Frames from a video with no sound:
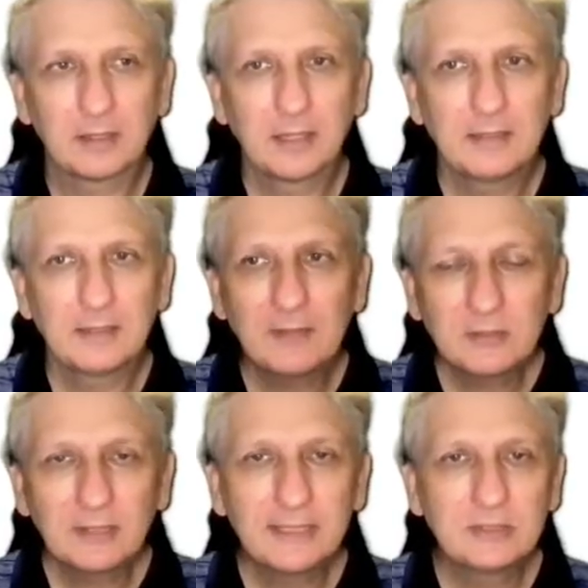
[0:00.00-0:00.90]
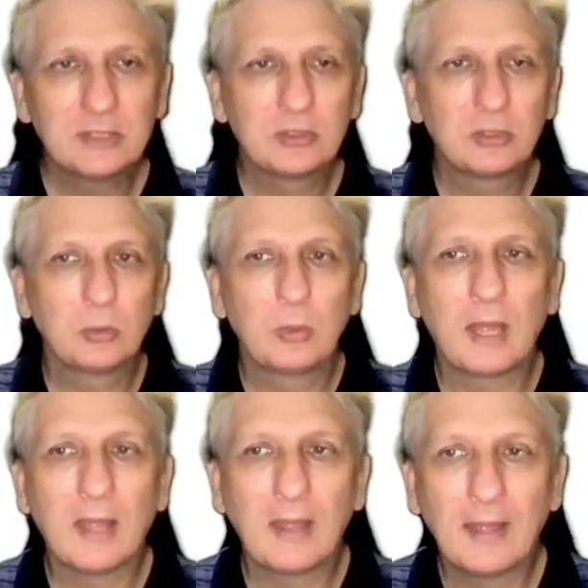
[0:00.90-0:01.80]
Now this leads into
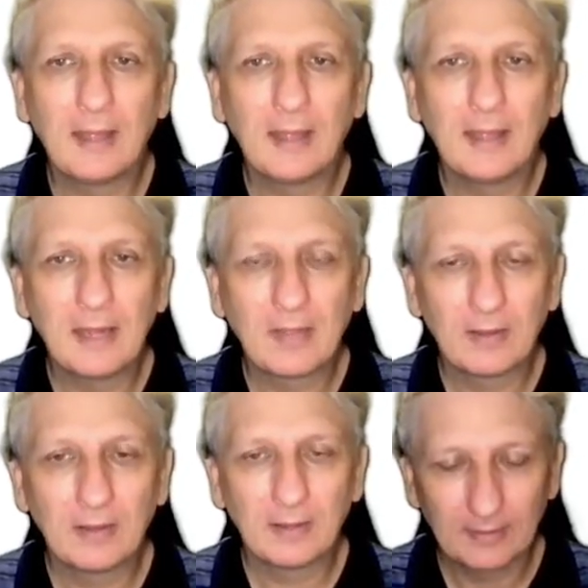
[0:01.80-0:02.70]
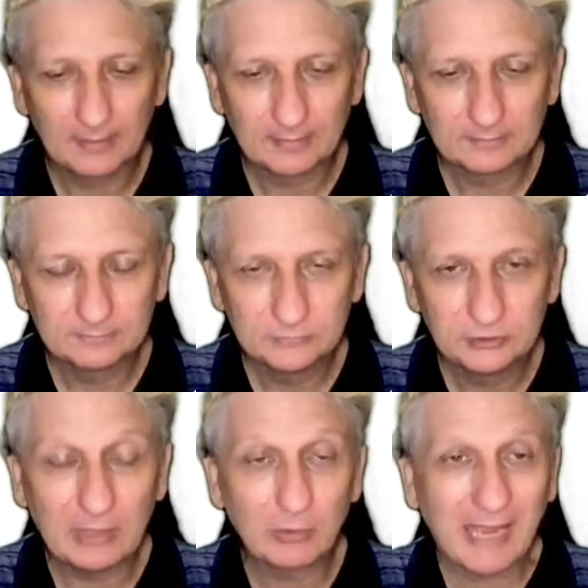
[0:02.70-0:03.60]
another
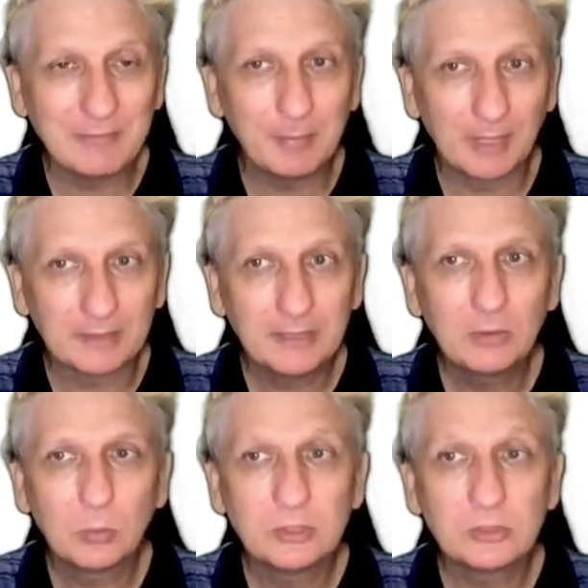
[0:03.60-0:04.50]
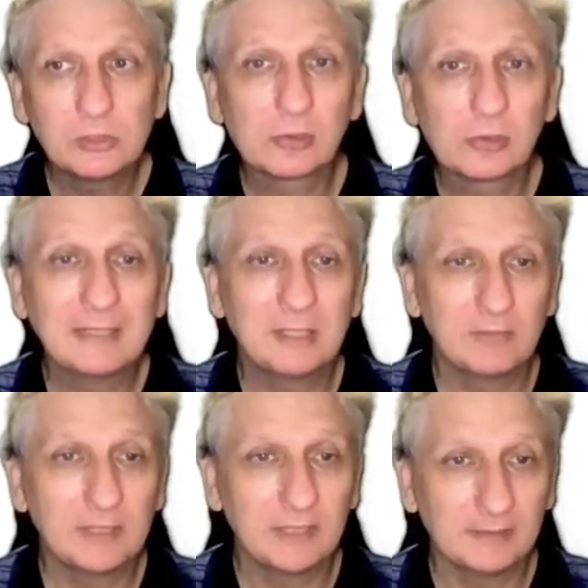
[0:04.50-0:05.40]
general capability, which is
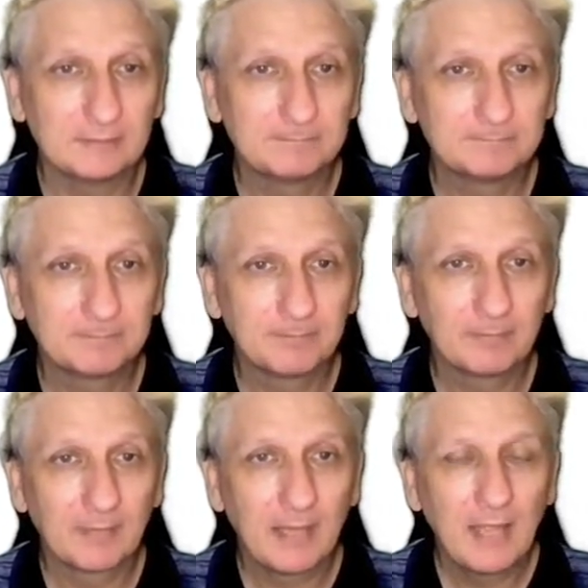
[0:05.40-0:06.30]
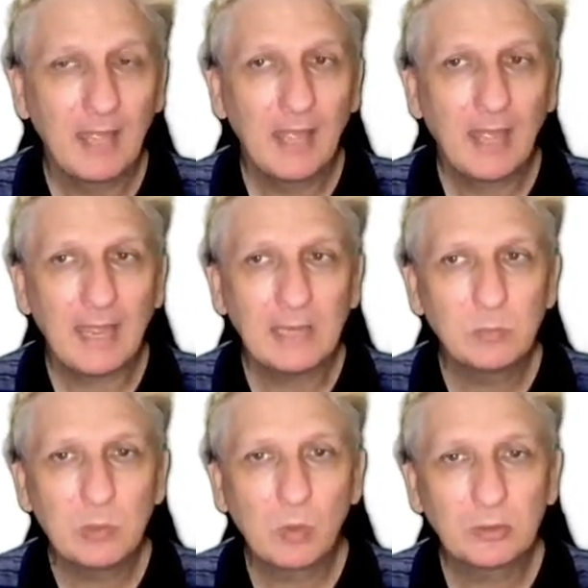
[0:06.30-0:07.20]
creativity. And we
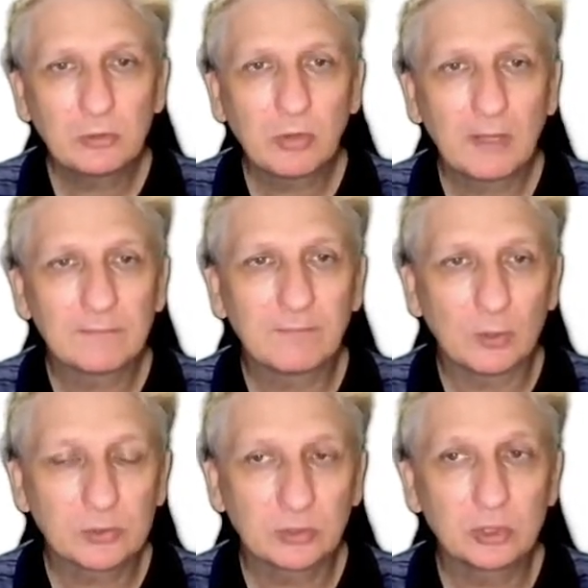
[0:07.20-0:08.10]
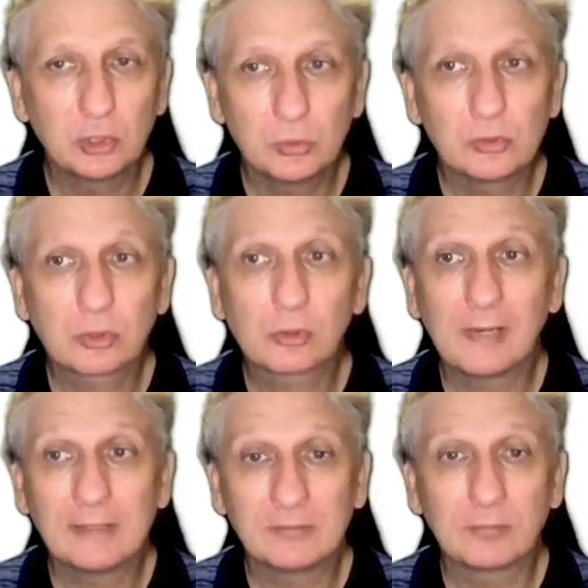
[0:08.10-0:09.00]
want to try to foster students'
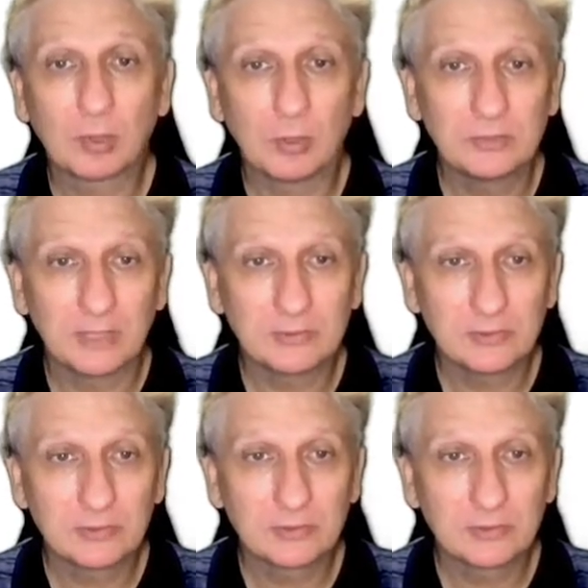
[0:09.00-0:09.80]
creative processes.